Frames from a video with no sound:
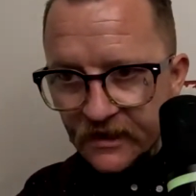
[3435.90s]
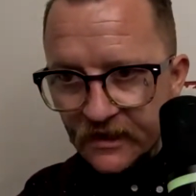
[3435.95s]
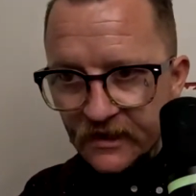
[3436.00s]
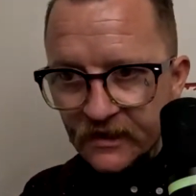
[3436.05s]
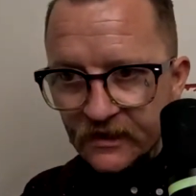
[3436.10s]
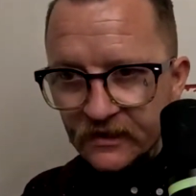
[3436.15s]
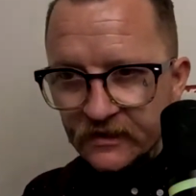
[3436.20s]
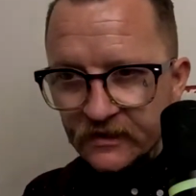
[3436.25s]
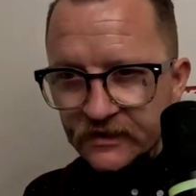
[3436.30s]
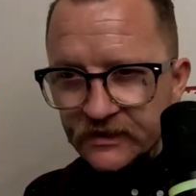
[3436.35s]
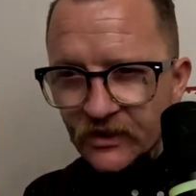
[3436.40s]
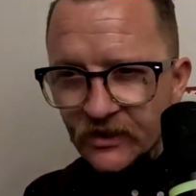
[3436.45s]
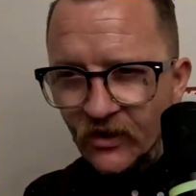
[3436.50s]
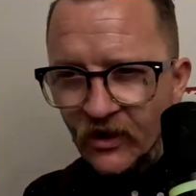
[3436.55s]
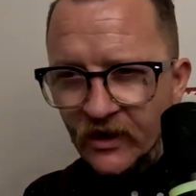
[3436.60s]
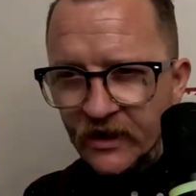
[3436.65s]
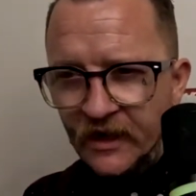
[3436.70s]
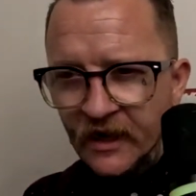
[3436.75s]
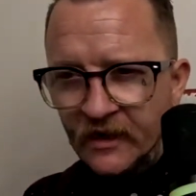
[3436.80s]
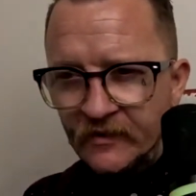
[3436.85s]

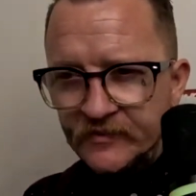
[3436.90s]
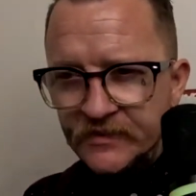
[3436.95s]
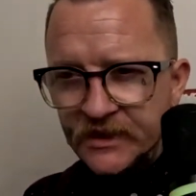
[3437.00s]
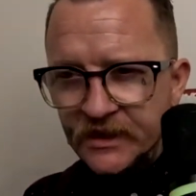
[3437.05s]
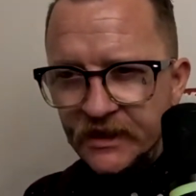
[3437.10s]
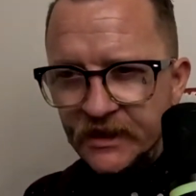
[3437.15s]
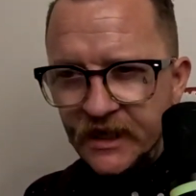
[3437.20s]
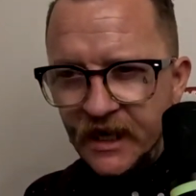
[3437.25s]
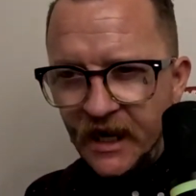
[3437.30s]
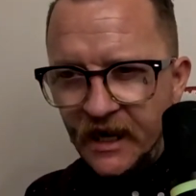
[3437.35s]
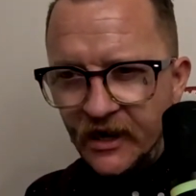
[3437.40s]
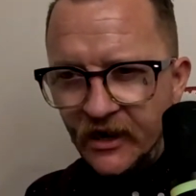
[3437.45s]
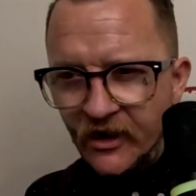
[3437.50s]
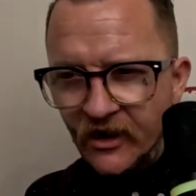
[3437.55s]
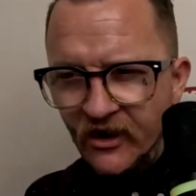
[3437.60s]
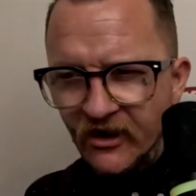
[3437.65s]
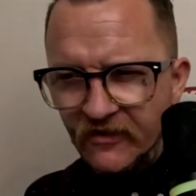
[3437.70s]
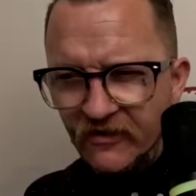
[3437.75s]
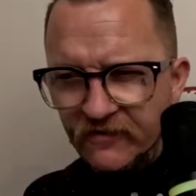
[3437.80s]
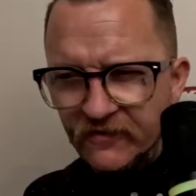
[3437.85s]
Sign up to
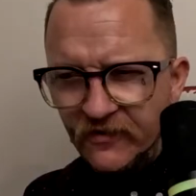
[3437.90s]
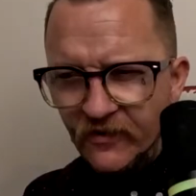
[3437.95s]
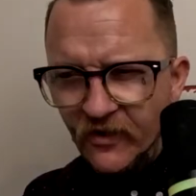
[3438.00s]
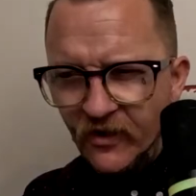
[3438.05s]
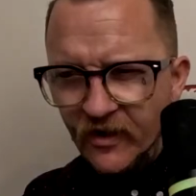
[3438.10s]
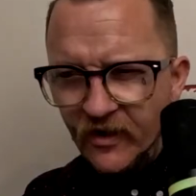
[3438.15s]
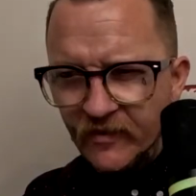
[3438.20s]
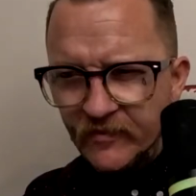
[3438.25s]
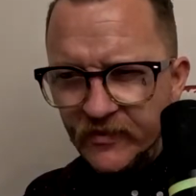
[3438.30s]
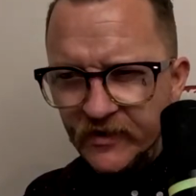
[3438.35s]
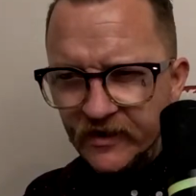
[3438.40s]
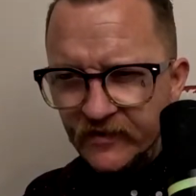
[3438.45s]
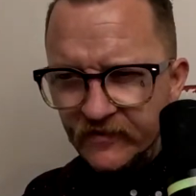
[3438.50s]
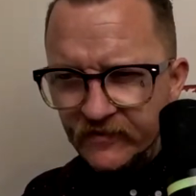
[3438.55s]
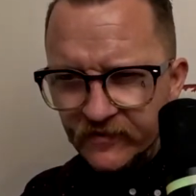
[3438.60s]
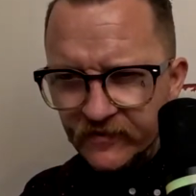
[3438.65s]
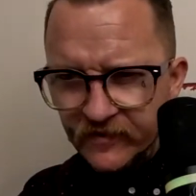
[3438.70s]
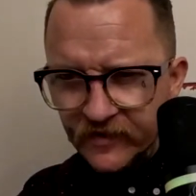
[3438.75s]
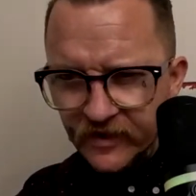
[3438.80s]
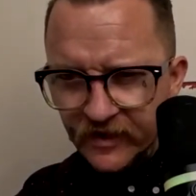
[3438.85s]
KO5
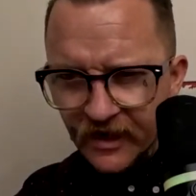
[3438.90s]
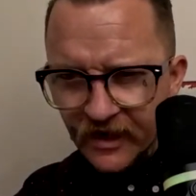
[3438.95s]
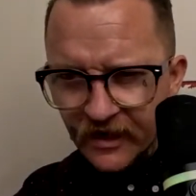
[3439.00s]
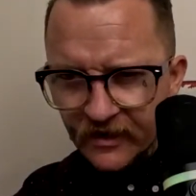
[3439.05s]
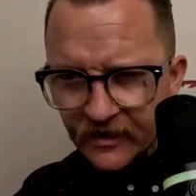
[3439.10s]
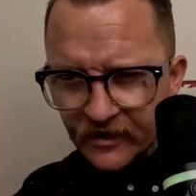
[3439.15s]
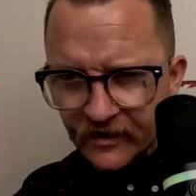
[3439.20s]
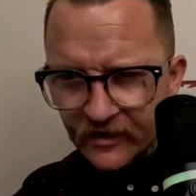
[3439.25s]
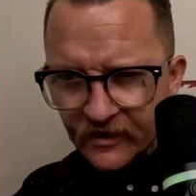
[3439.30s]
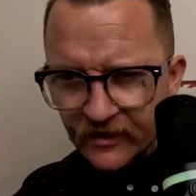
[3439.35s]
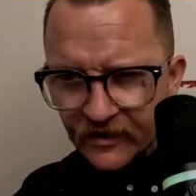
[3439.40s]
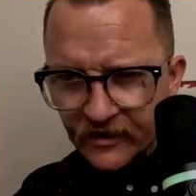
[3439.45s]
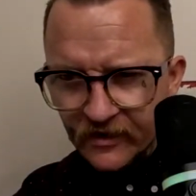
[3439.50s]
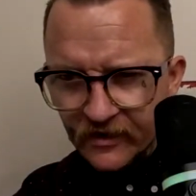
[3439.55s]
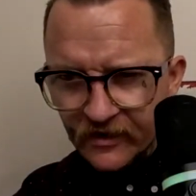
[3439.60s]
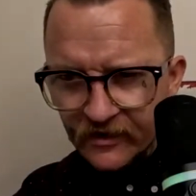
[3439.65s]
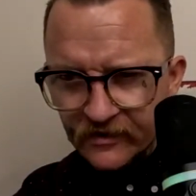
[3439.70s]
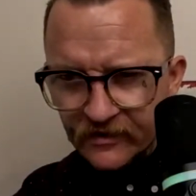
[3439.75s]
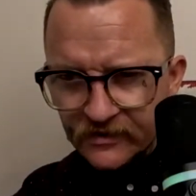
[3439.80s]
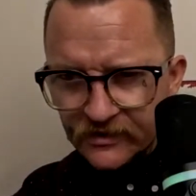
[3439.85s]
get
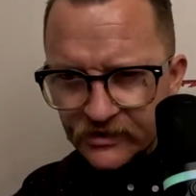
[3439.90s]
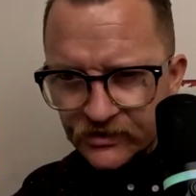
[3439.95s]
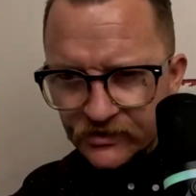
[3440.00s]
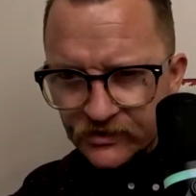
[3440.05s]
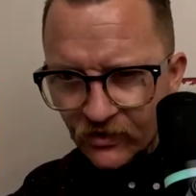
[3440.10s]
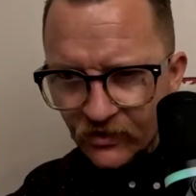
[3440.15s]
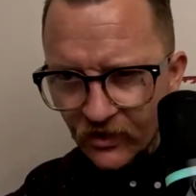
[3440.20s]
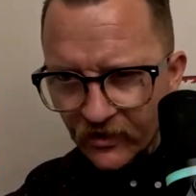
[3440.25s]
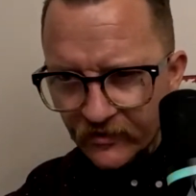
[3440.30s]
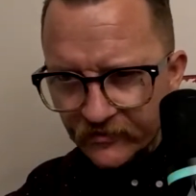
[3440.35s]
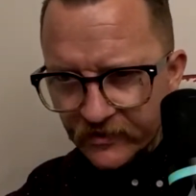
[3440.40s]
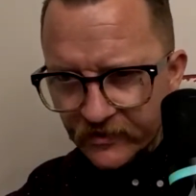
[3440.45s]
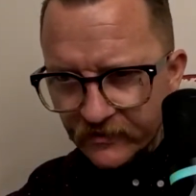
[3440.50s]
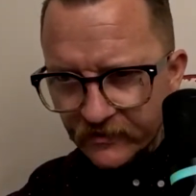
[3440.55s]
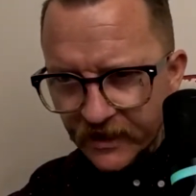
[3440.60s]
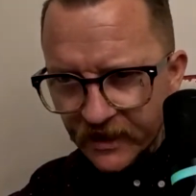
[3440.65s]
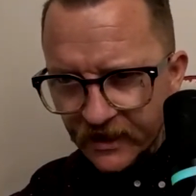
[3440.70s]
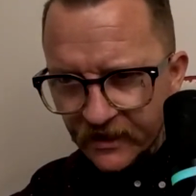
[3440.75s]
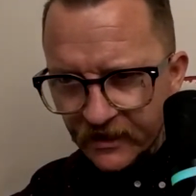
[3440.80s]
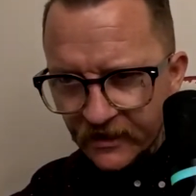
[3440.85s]
a Stripe
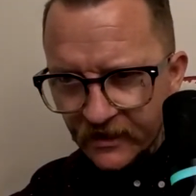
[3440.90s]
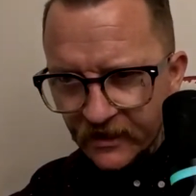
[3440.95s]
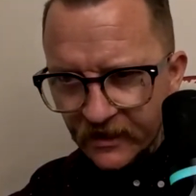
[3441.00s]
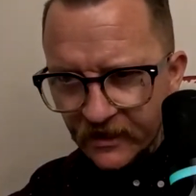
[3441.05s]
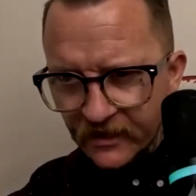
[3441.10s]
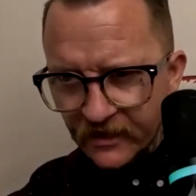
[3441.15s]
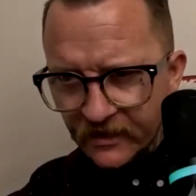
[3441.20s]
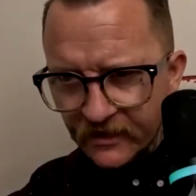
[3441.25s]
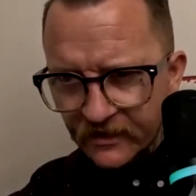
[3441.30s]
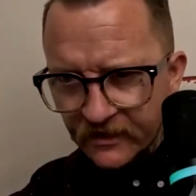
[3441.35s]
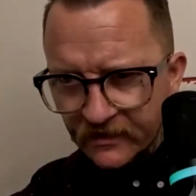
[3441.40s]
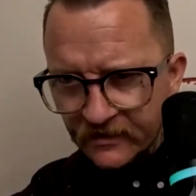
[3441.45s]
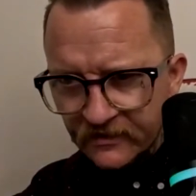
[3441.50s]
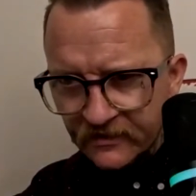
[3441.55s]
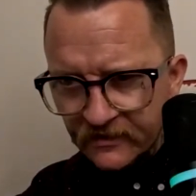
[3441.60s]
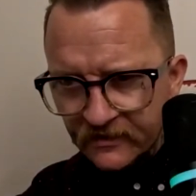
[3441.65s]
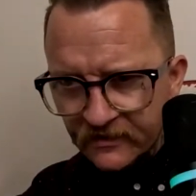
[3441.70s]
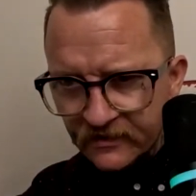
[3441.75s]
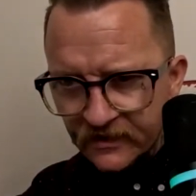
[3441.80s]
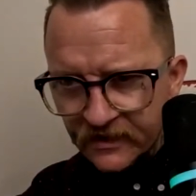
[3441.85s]
account and
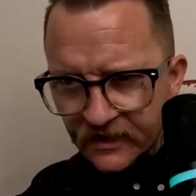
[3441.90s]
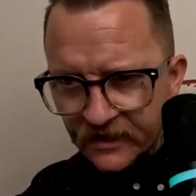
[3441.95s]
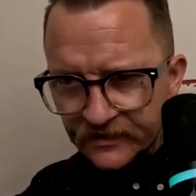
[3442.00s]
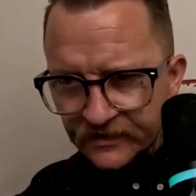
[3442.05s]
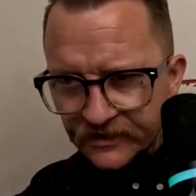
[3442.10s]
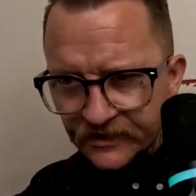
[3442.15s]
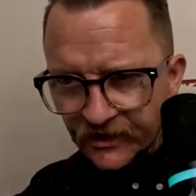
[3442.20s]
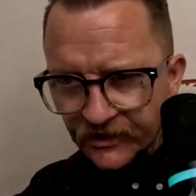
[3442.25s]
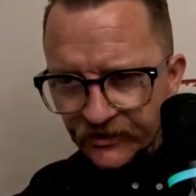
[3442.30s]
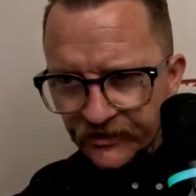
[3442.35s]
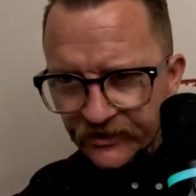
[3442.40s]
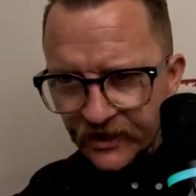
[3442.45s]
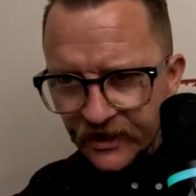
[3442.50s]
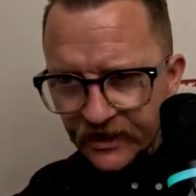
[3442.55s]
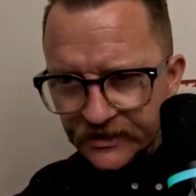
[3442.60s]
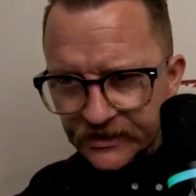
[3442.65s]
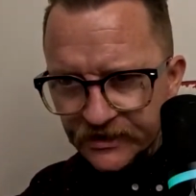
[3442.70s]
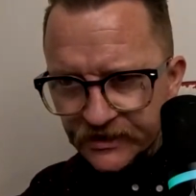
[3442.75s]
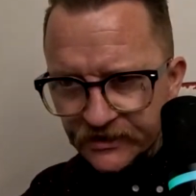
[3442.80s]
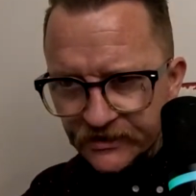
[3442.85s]
get
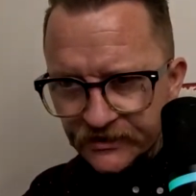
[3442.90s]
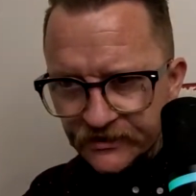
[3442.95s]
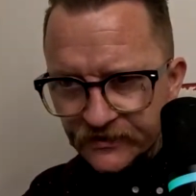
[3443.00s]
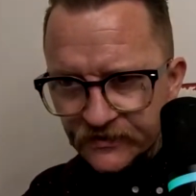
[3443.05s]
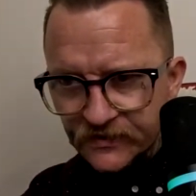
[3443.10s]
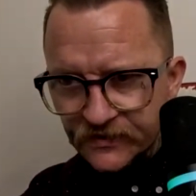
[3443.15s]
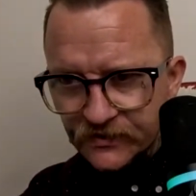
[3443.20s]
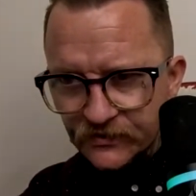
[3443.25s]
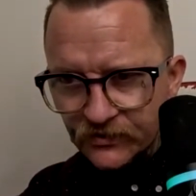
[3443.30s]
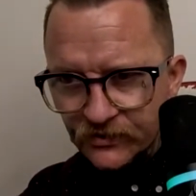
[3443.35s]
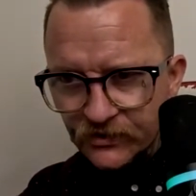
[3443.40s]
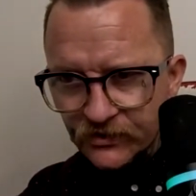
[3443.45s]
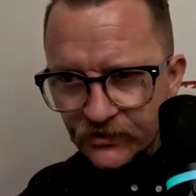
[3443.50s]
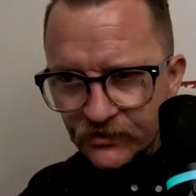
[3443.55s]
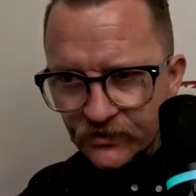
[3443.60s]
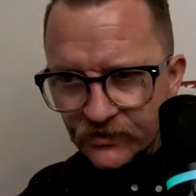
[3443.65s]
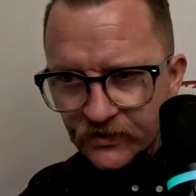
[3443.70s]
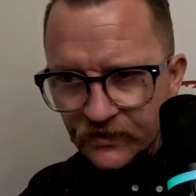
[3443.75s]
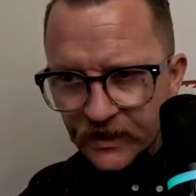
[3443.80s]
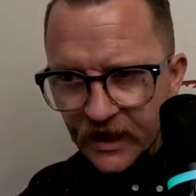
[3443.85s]
donations
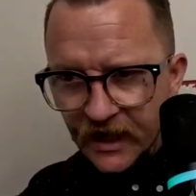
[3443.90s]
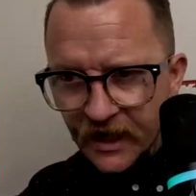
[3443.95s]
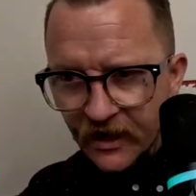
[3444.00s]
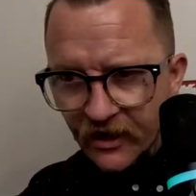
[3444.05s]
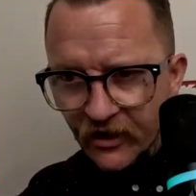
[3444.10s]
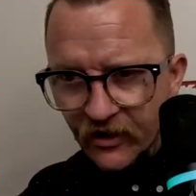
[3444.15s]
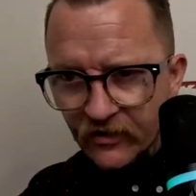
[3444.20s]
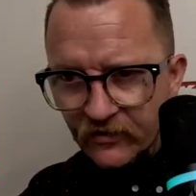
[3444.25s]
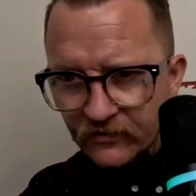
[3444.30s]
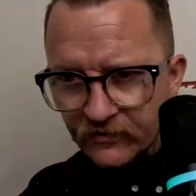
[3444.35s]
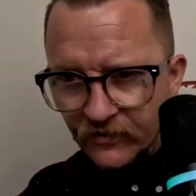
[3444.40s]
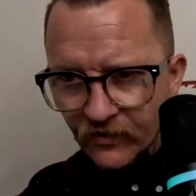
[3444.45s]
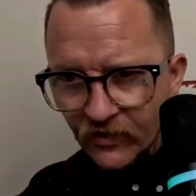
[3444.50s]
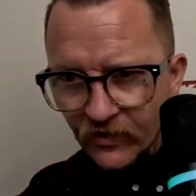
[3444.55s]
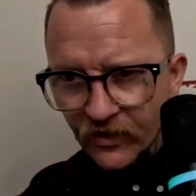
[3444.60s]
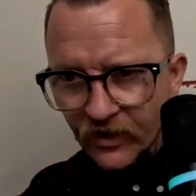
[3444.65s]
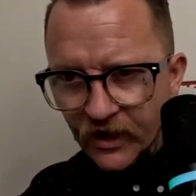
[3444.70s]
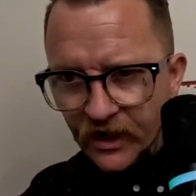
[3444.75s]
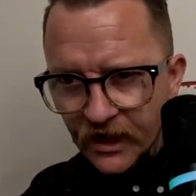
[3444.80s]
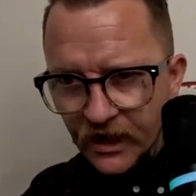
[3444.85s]
through
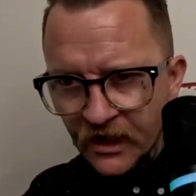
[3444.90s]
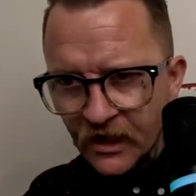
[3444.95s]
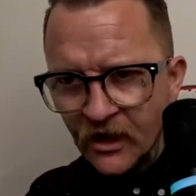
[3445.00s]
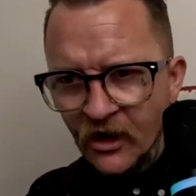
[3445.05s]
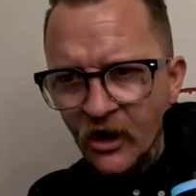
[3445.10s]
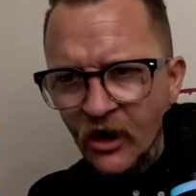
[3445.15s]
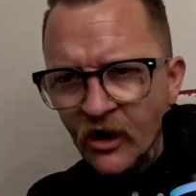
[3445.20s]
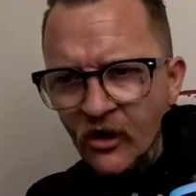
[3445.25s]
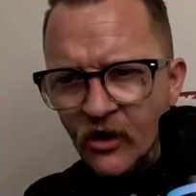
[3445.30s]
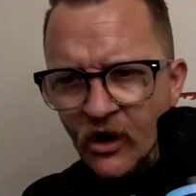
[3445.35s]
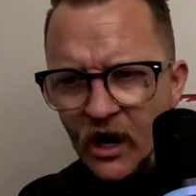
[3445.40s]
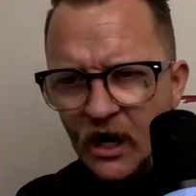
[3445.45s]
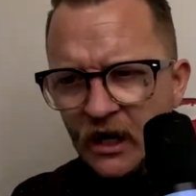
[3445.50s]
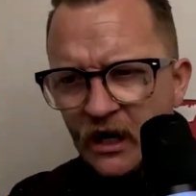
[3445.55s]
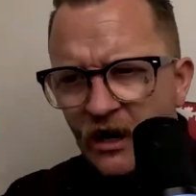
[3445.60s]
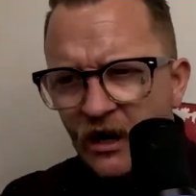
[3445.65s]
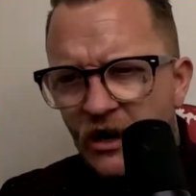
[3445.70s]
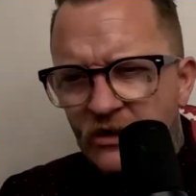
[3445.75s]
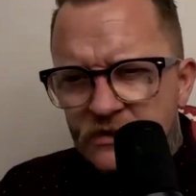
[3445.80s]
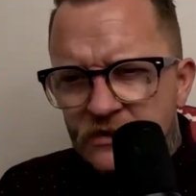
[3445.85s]
KO5. All right,
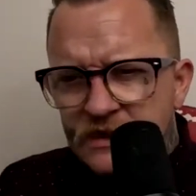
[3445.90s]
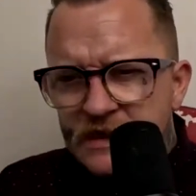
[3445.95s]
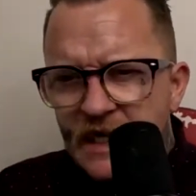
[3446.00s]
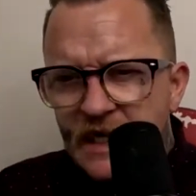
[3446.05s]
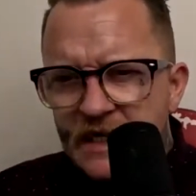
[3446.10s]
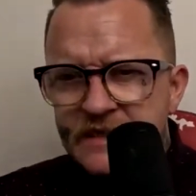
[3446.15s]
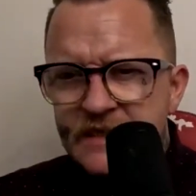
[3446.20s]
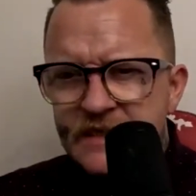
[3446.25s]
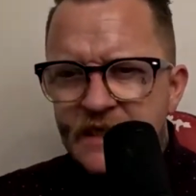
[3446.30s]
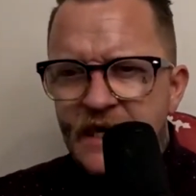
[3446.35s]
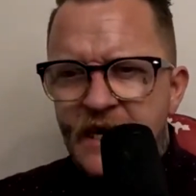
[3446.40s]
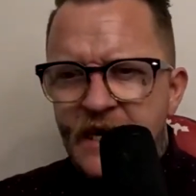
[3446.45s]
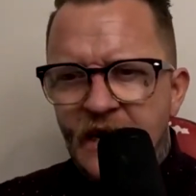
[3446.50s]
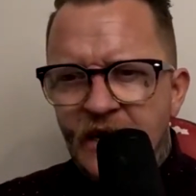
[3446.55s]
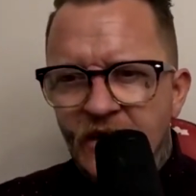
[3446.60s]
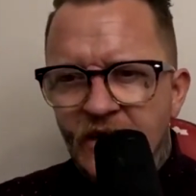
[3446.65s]
I'll suss it out.